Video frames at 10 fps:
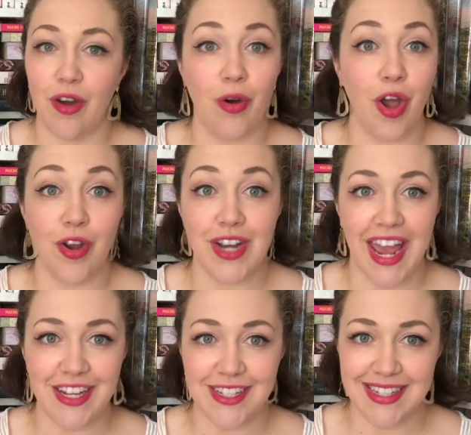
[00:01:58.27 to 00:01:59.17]
own
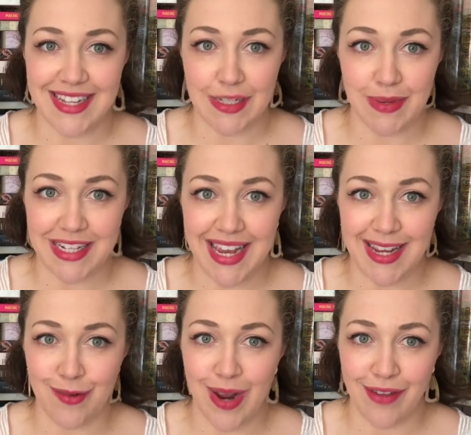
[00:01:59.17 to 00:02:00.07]
agency has been
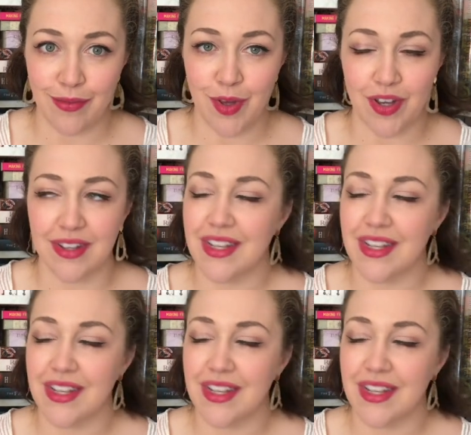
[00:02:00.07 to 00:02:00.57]
taken away from her.